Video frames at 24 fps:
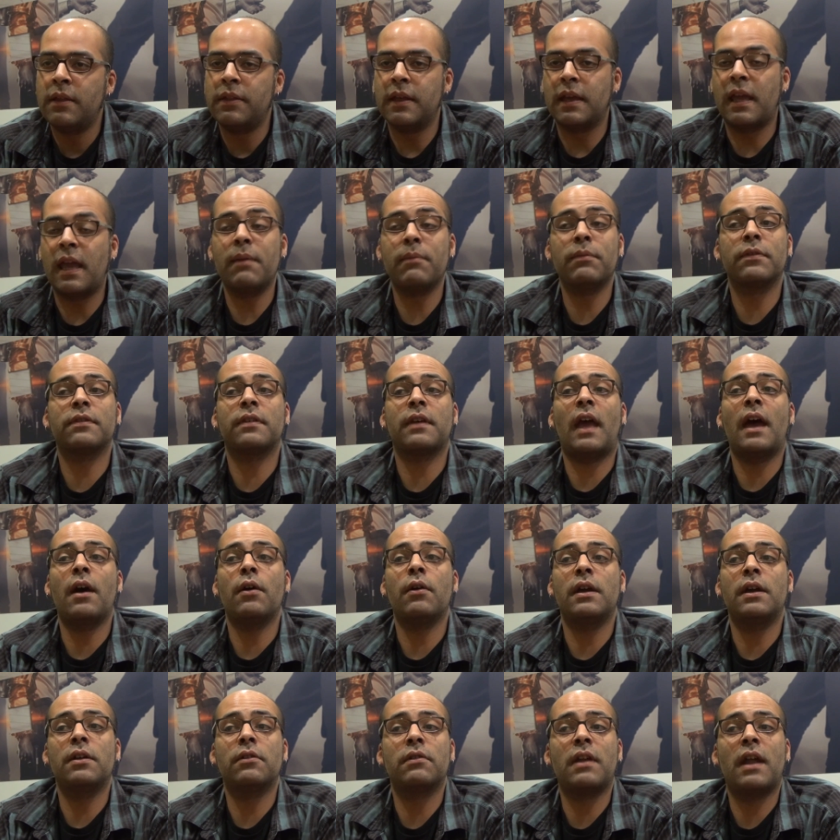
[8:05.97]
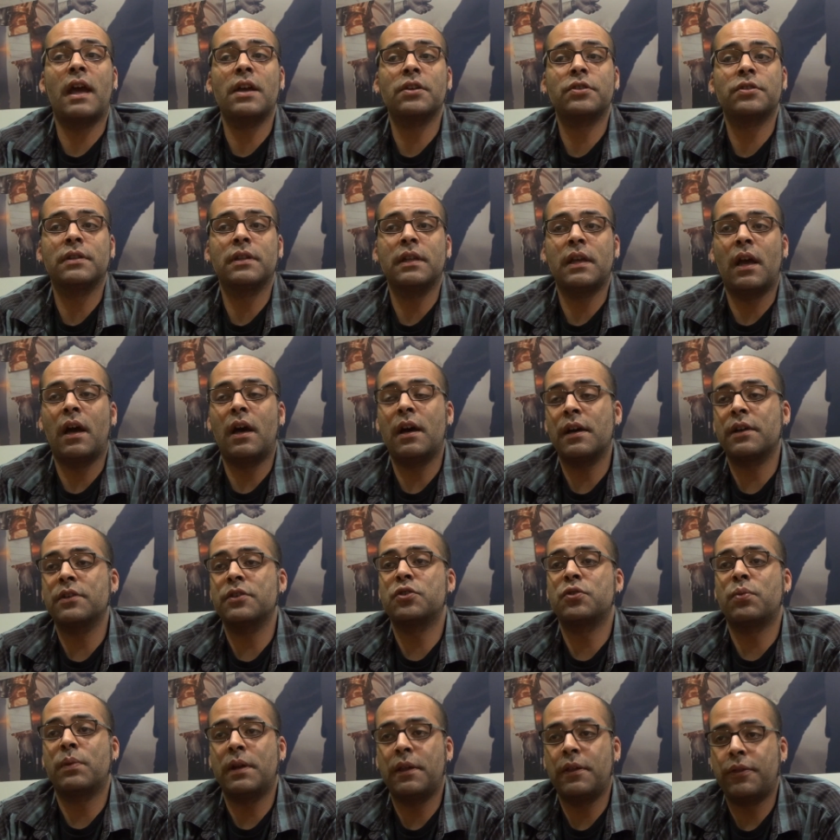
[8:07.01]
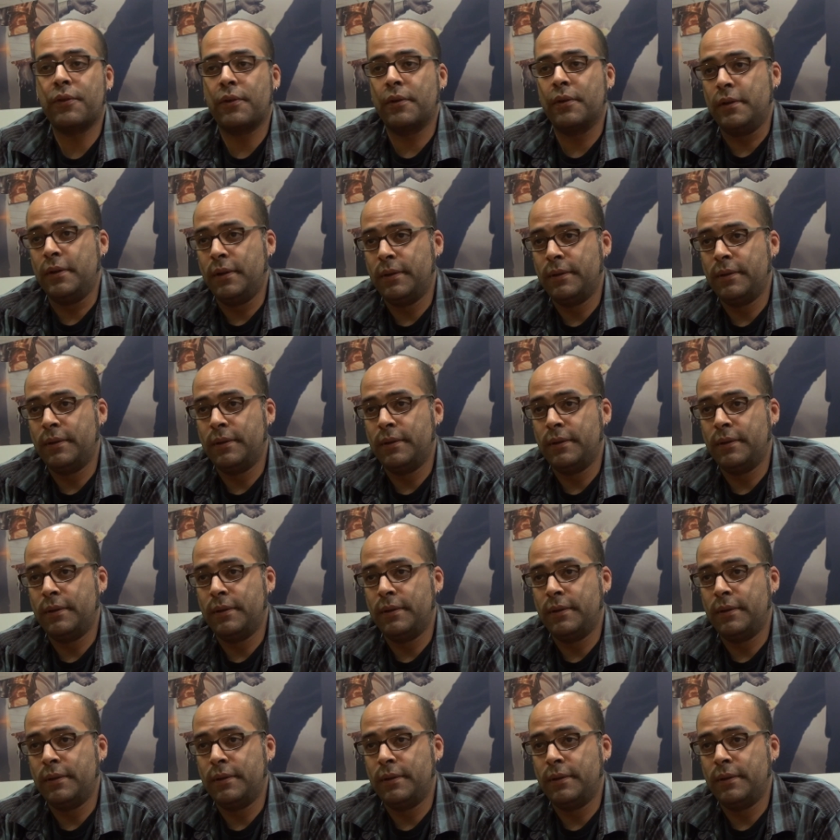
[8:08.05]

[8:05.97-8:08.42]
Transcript: The game is out internationally August 23rd.